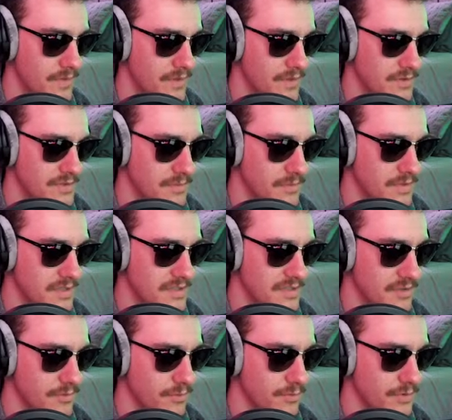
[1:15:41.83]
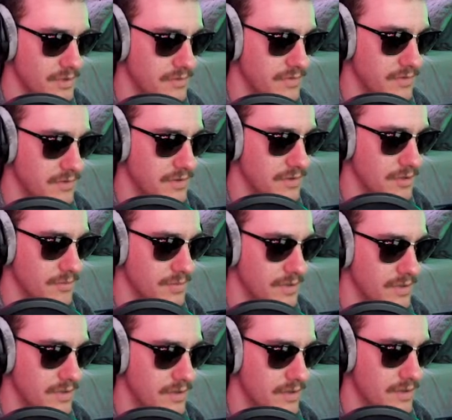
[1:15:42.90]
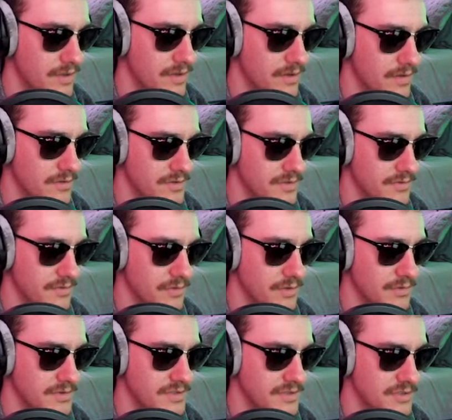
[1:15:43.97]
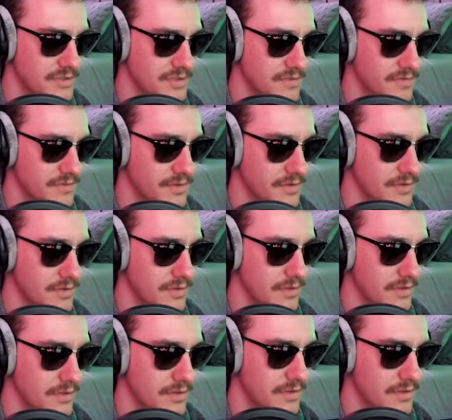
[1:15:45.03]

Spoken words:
There's a mix on reverb. There's a frequency shifter.